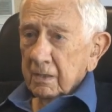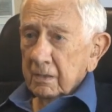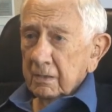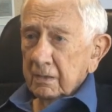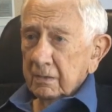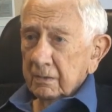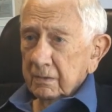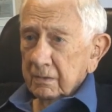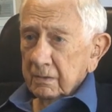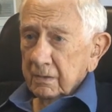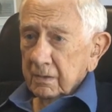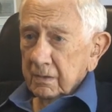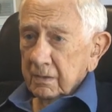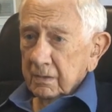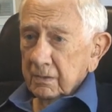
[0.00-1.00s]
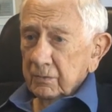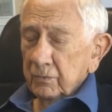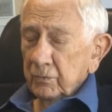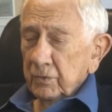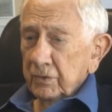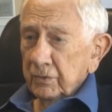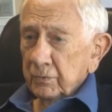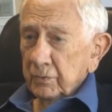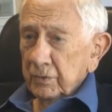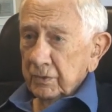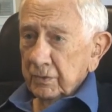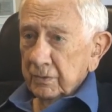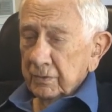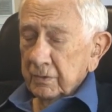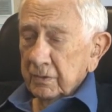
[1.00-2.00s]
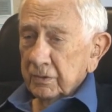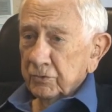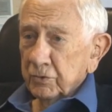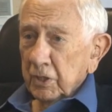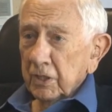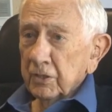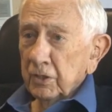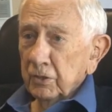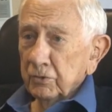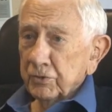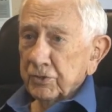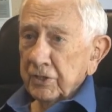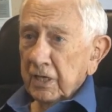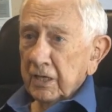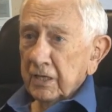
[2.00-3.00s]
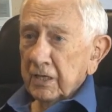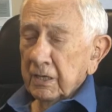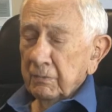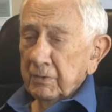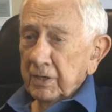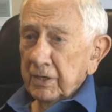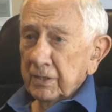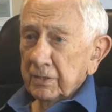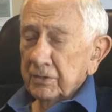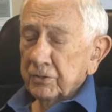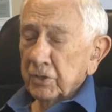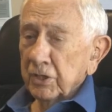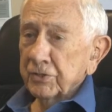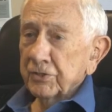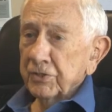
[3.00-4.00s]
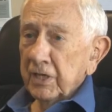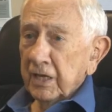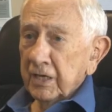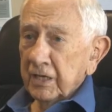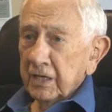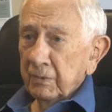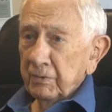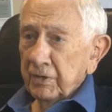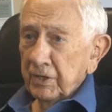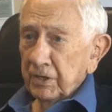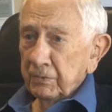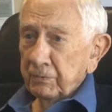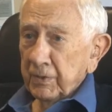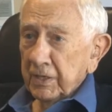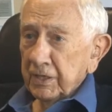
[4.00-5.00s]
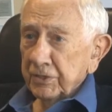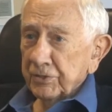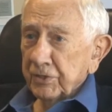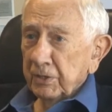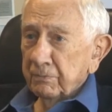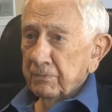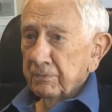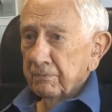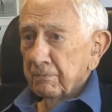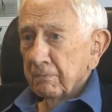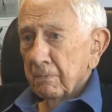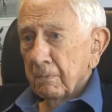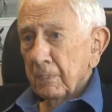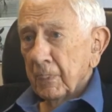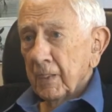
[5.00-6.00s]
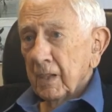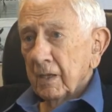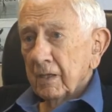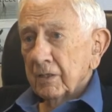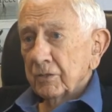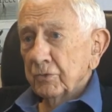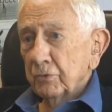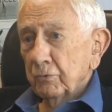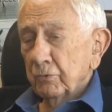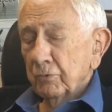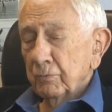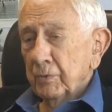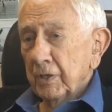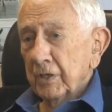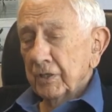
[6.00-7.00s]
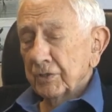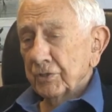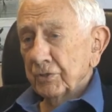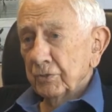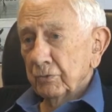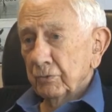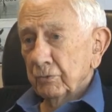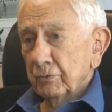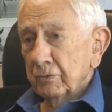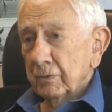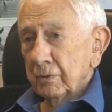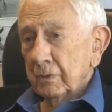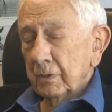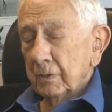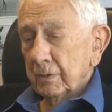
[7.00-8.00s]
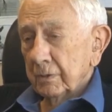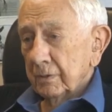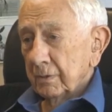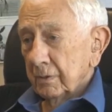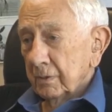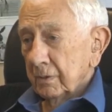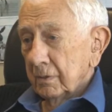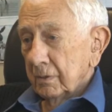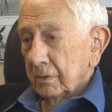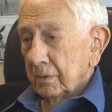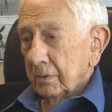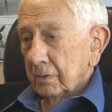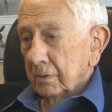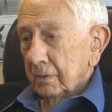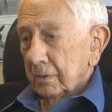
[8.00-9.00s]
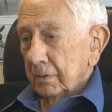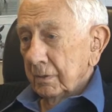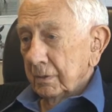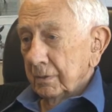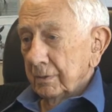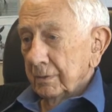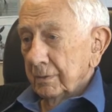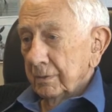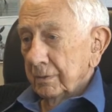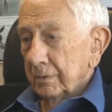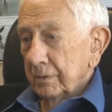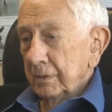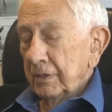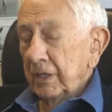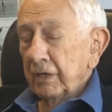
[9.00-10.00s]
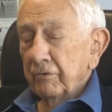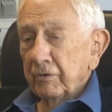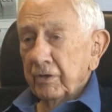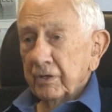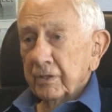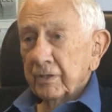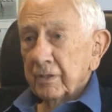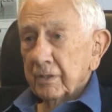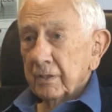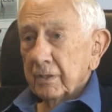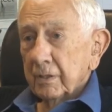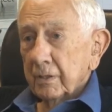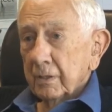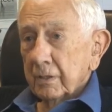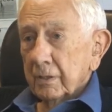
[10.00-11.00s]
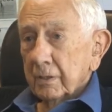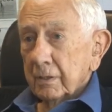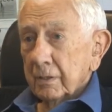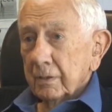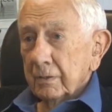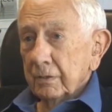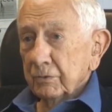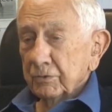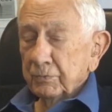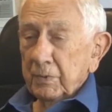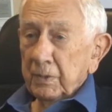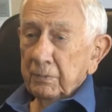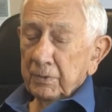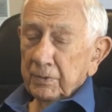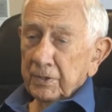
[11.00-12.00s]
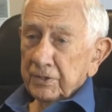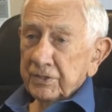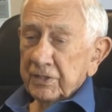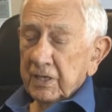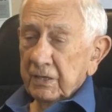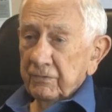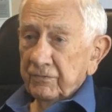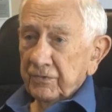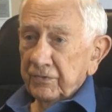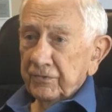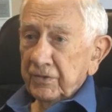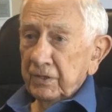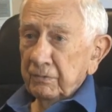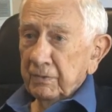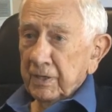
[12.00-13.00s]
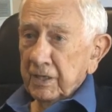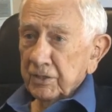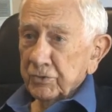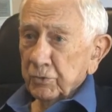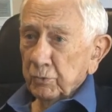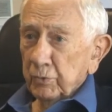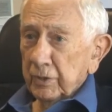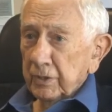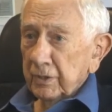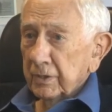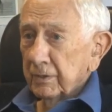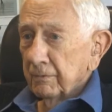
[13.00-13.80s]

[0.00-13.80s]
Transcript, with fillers: and we, we the truckload started coming in, trucks started coming in to pick us up, to bring us to uh, Uh, an area that was maybe about ten, fifteen miles away